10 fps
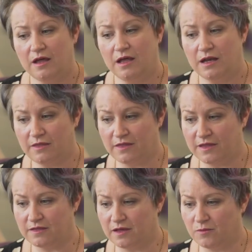Another
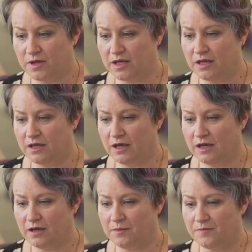thing that we
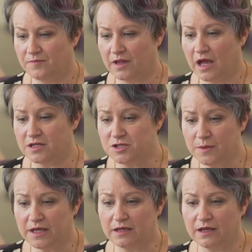are
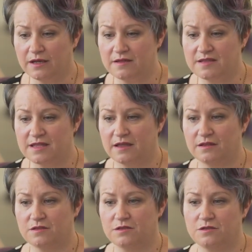doing is that